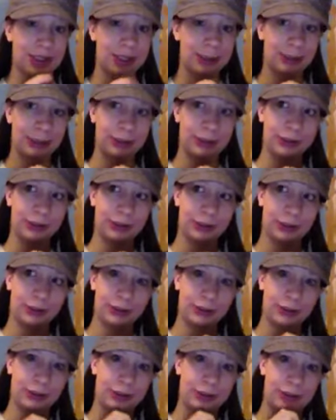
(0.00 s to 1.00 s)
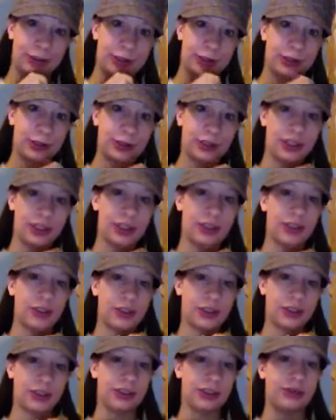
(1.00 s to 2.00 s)
I'm gonna do all the
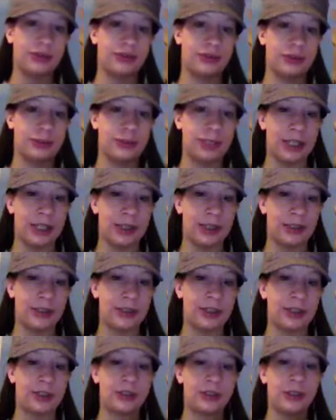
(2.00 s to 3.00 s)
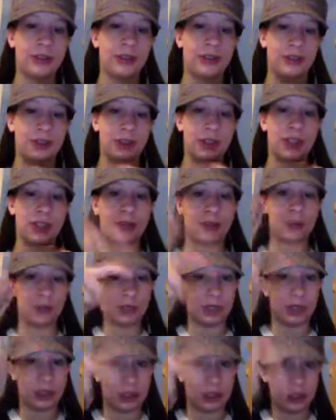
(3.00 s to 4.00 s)
looks from there. So if you have
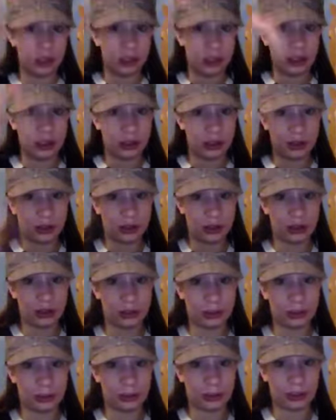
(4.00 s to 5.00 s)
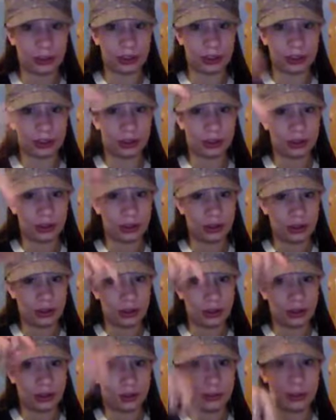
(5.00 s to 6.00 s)
one certain person
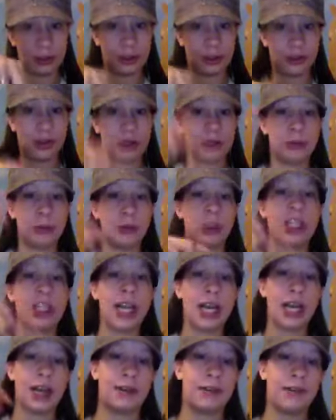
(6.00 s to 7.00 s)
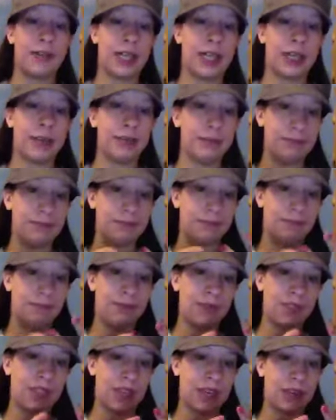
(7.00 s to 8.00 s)
you want me to do, I'm doing Effie.
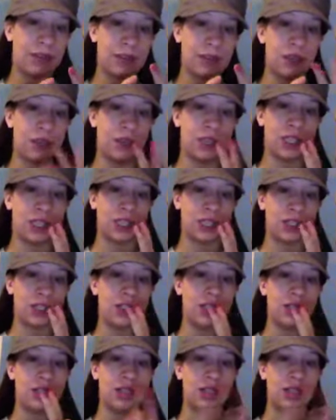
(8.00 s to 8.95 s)
Effie Trinket.